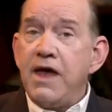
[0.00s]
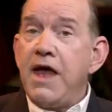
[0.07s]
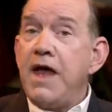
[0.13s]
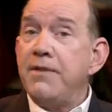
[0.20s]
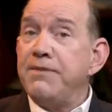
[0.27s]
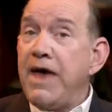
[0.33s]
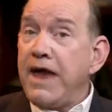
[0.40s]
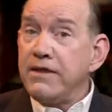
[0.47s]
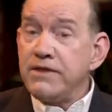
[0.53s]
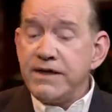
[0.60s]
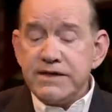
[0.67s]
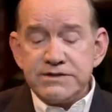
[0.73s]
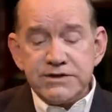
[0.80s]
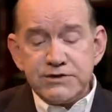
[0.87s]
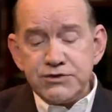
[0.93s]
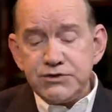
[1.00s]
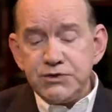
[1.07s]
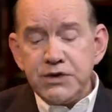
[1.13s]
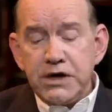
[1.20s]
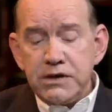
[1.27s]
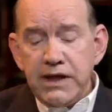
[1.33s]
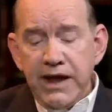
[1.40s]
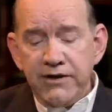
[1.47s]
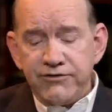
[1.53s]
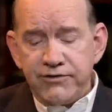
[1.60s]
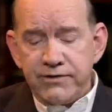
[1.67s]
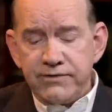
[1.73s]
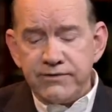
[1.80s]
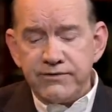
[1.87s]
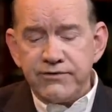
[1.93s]
And that leads us to
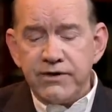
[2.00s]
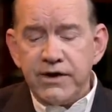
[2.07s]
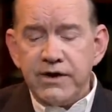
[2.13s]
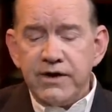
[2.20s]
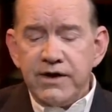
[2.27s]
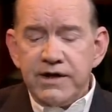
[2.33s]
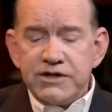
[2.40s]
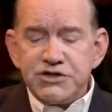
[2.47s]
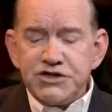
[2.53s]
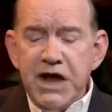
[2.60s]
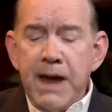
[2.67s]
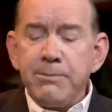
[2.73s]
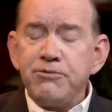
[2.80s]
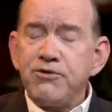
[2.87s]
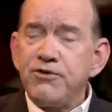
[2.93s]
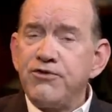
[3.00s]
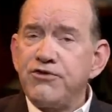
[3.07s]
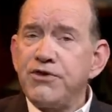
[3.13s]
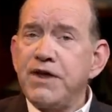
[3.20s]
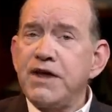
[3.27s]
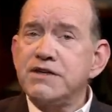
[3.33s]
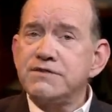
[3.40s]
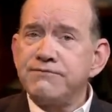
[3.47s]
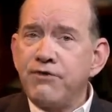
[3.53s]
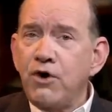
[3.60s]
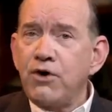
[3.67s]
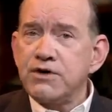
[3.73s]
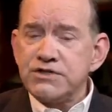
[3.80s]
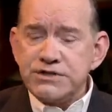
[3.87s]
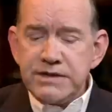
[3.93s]
Galatians chapter 6,
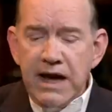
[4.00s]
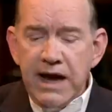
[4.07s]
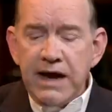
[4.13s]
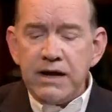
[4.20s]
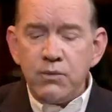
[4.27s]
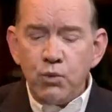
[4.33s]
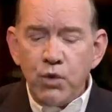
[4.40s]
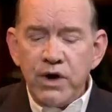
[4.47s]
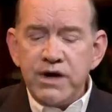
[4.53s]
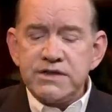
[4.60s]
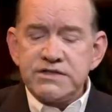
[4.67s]
verse 9, which